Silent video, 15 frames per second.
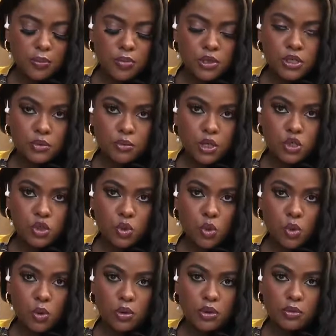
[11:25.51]
pretty much
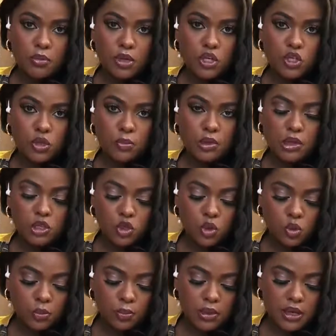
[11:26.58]
all the major
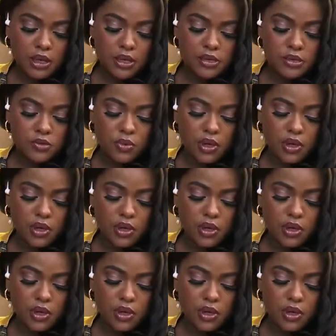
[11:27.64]
political players,